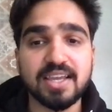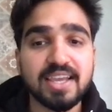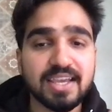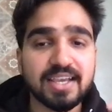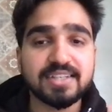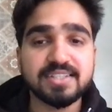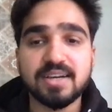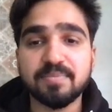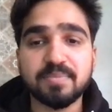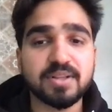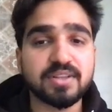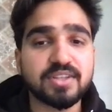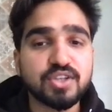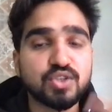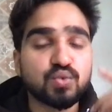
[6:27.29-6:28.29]
Example,
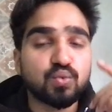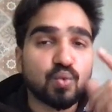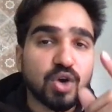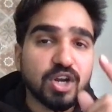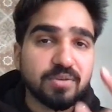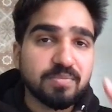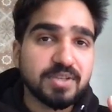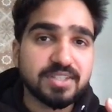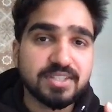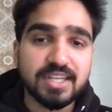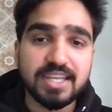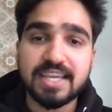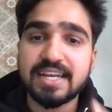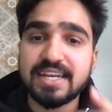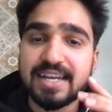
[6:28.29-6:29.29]
there's one
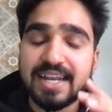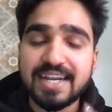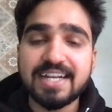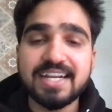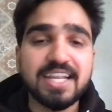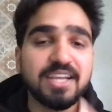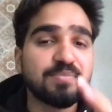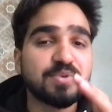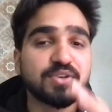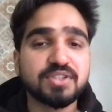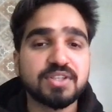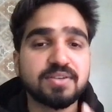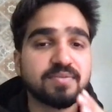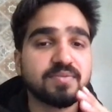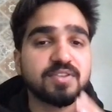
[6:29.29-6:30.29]
mistake
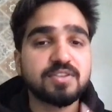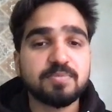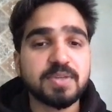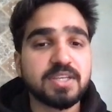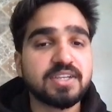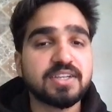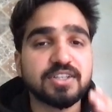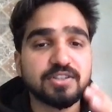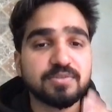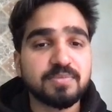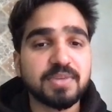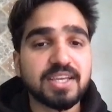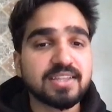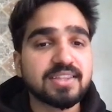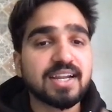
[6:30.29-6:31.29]
90% of the speakers
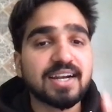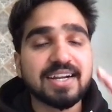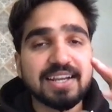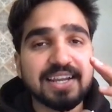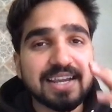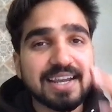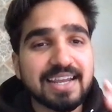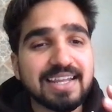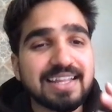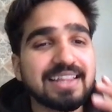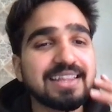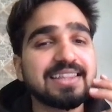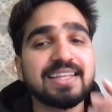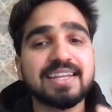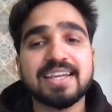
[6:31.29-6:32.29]
make that kill
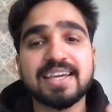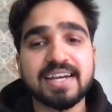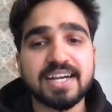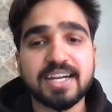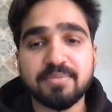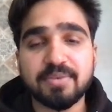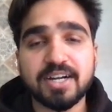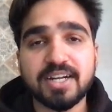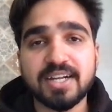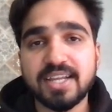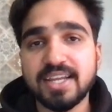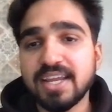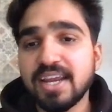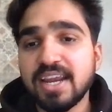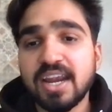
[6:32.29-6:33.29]
their credibility,
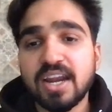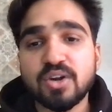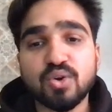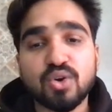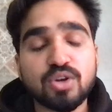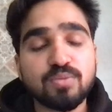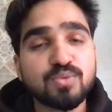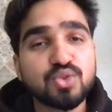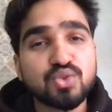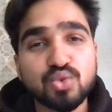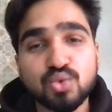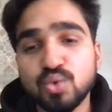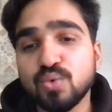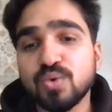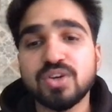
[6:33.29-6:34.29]
and almost
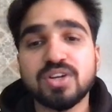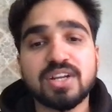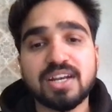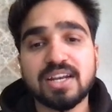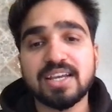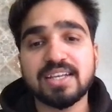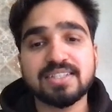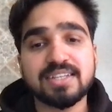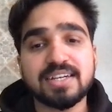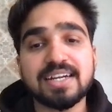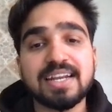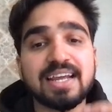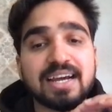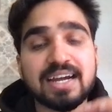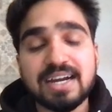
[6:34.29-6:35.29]
no one realizes it,
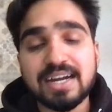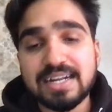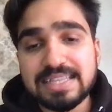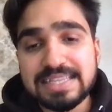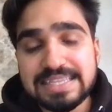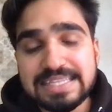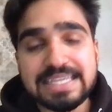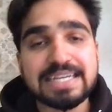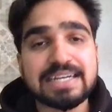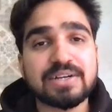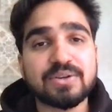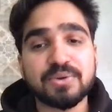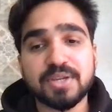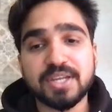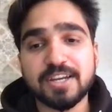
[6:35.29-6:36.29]
they are
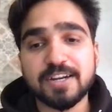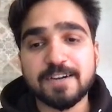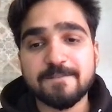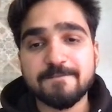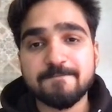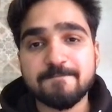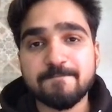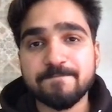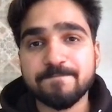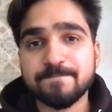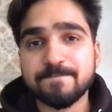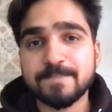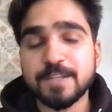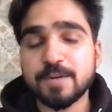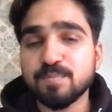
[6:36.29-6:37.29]
doing it.
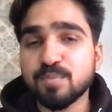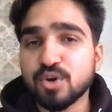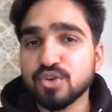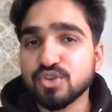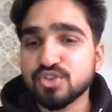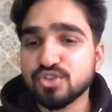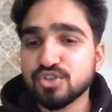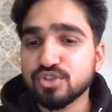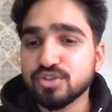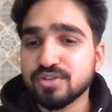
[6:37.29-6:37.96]
Then pause.